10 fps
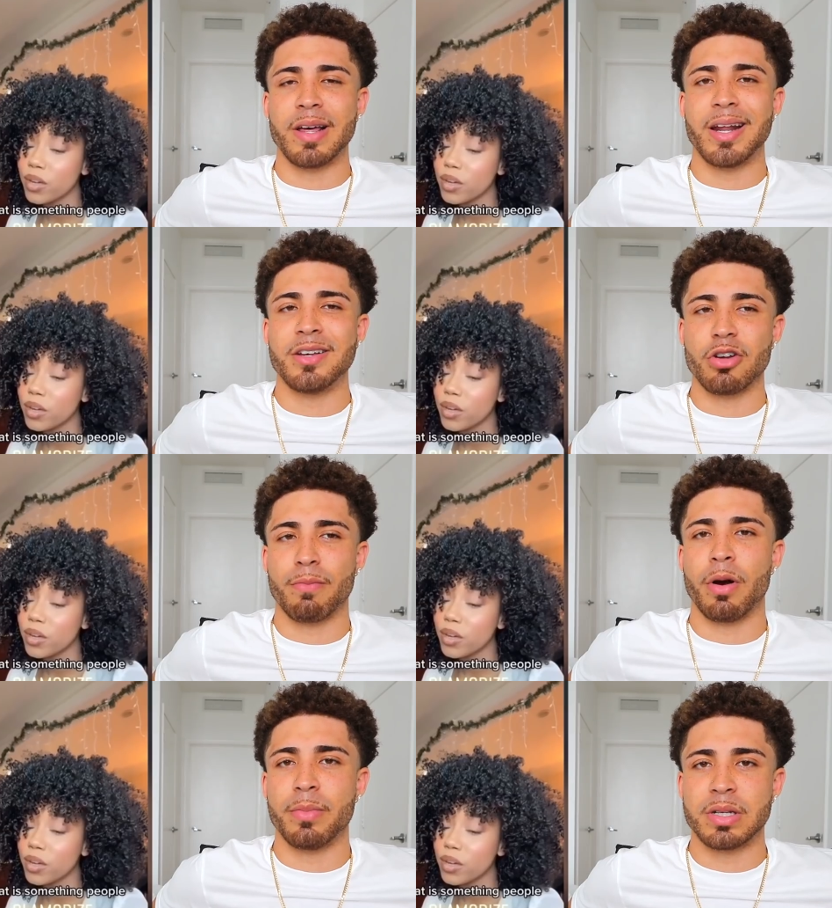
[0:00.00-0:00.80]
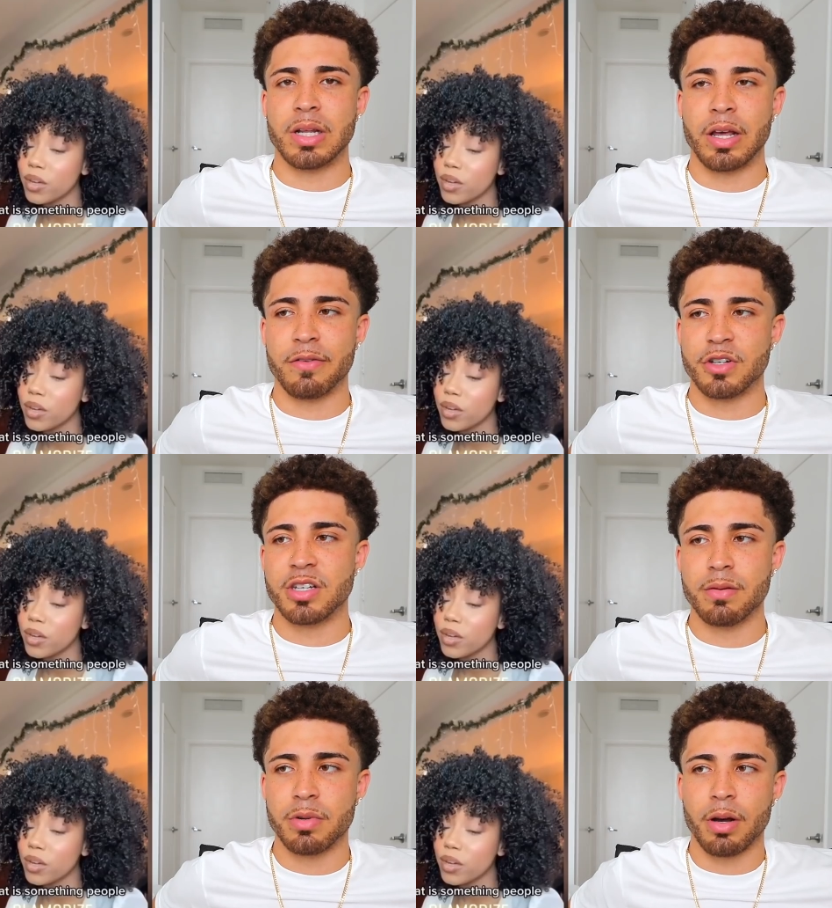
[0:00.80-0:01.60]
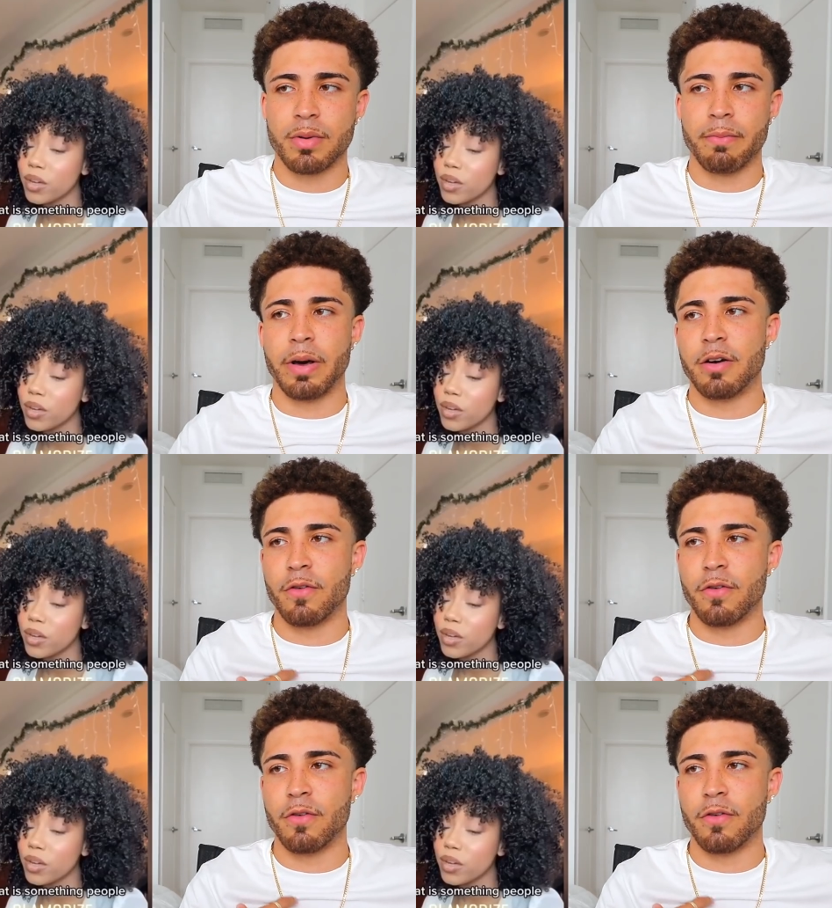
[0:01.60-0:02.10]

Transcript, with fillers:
Speaker 1: That is our purpose in life, just to become the better